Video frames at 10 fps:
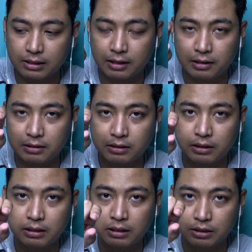like
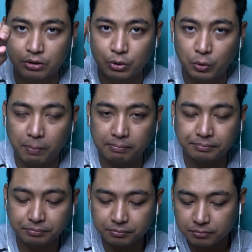literally like scooped
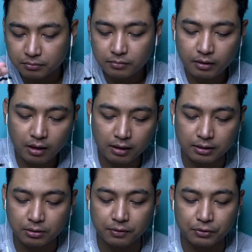
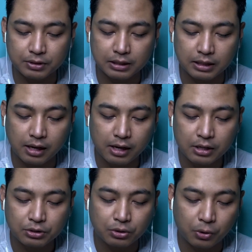into the fusilli.
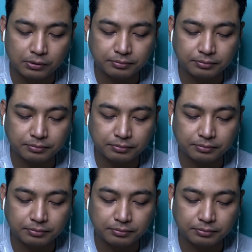So